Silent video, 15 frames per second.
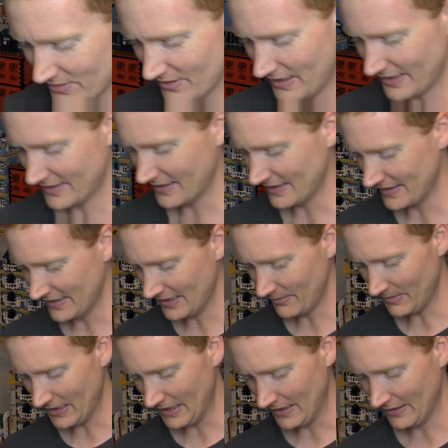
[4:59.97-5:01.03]
liked that theme.
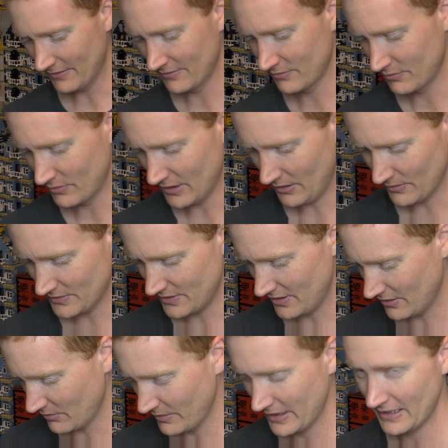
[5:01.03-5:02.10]
When I was
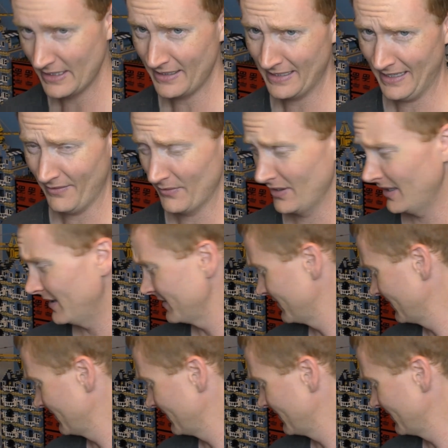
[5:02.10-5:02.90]
young, we didn't have a lot,